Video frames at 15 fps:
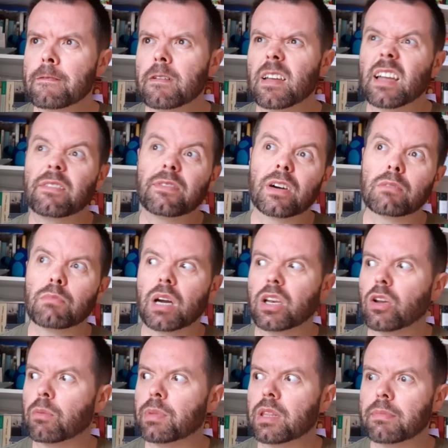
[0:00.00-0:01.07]
Okay, fun might
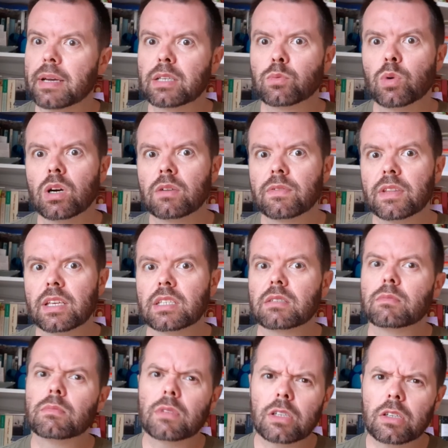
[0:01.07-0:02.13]
not be the best word for this,
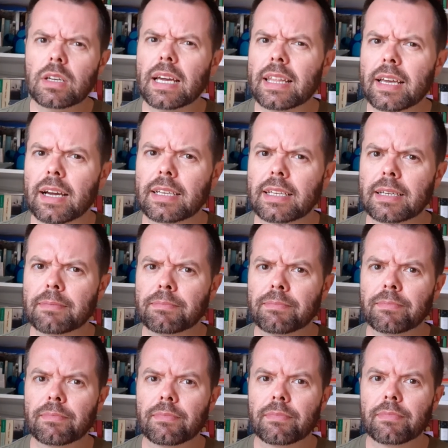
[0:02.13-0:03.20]
but you get the idea.
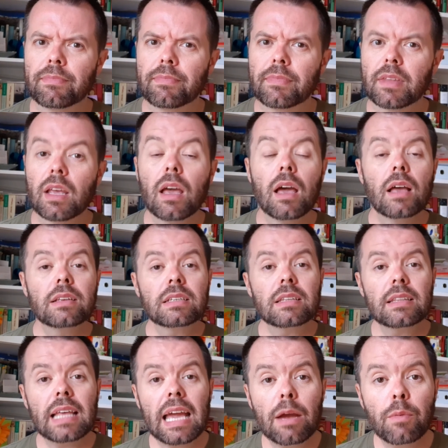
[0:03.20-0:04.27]
So
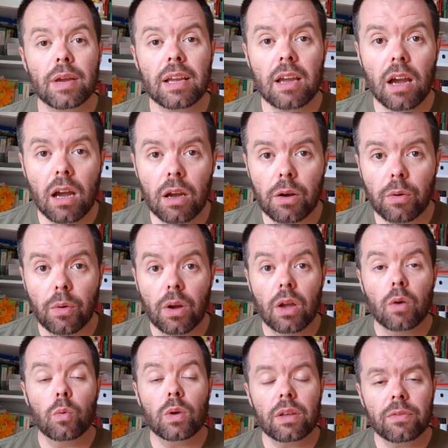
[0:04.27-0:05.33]
there we go.
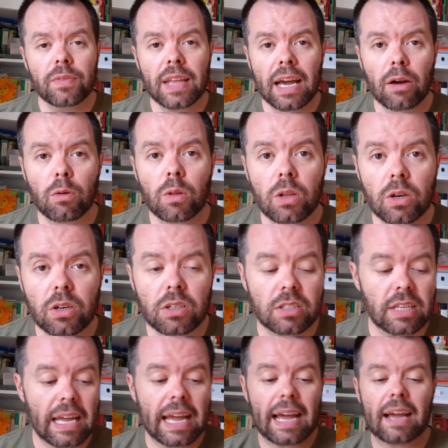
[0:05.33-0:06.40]
We've now looked
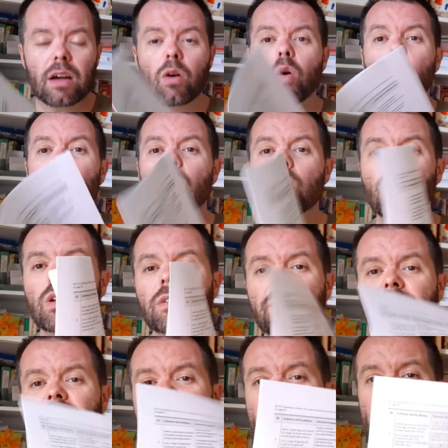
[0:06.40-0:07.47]
at all
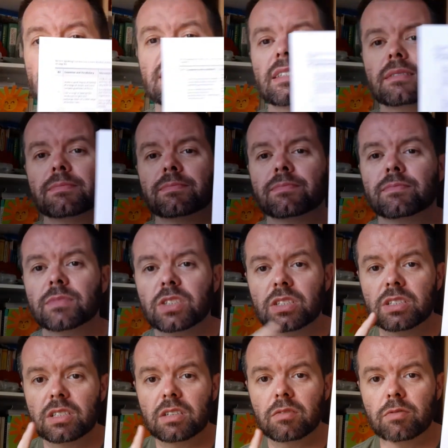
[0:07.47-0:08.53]
of this.
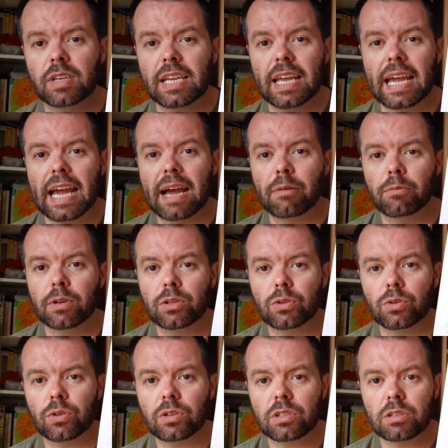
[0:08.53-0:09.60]
Just to recap, we
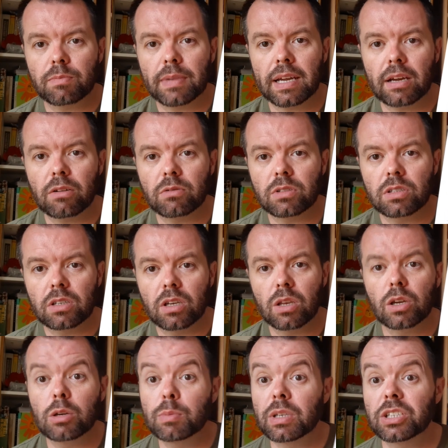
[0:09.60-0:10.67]
talked about
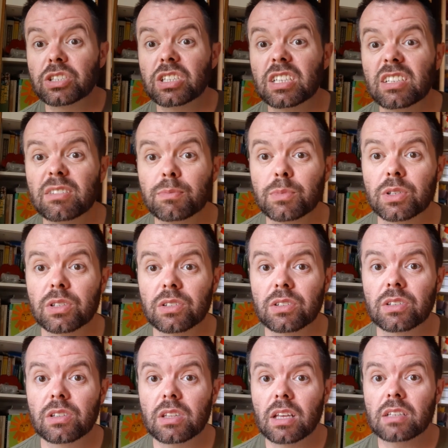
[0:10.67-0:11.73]
global
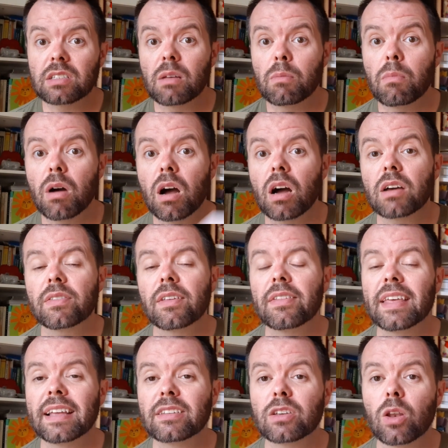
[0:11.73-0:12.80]
achievement. That's the mark that
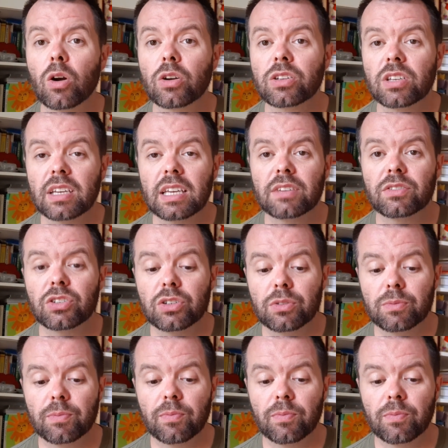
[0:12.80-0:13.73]
the interlocutor gives you.